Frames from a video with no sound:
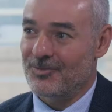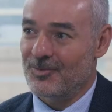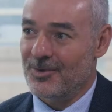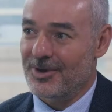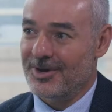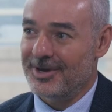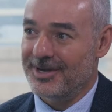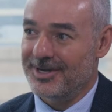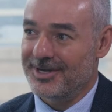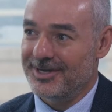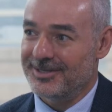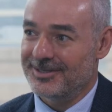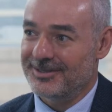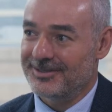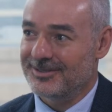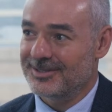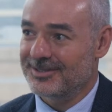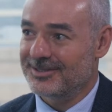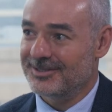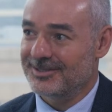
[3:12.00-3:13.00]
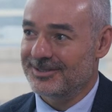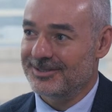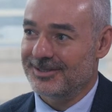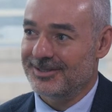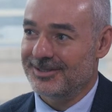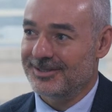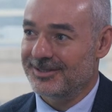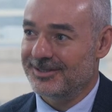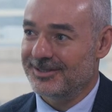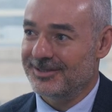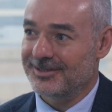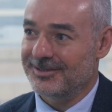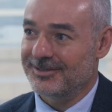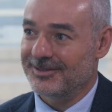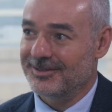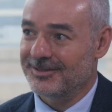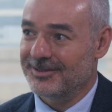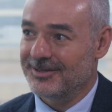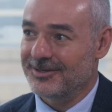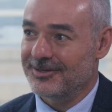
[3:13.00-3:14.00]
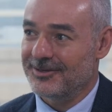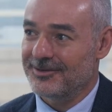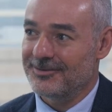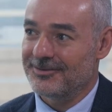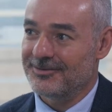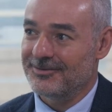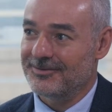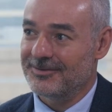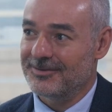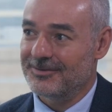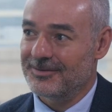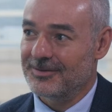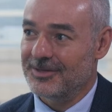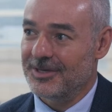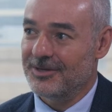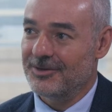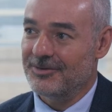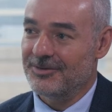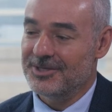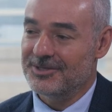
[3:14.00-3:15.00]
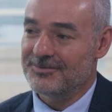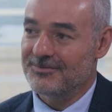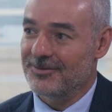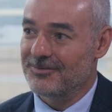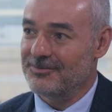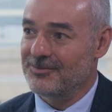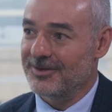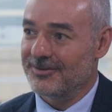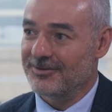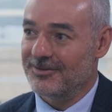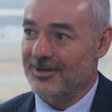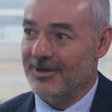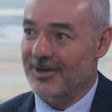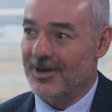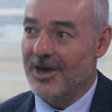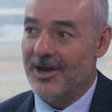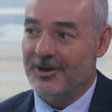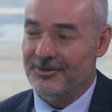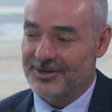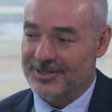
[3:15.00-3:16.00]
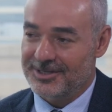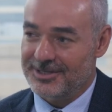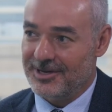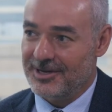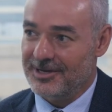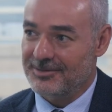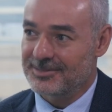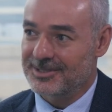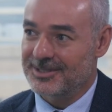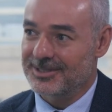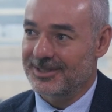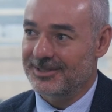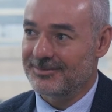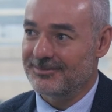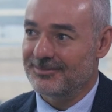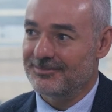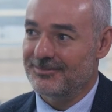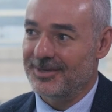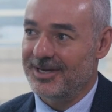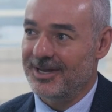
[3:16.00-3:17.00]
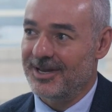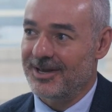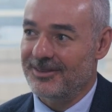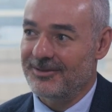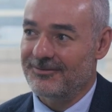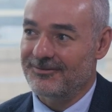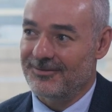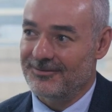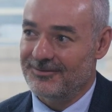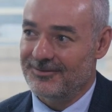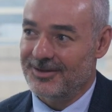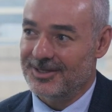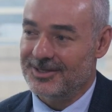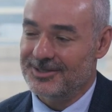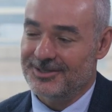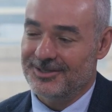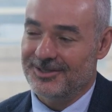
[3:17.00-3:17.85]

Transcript: Why did this increase with 100 times and many other funds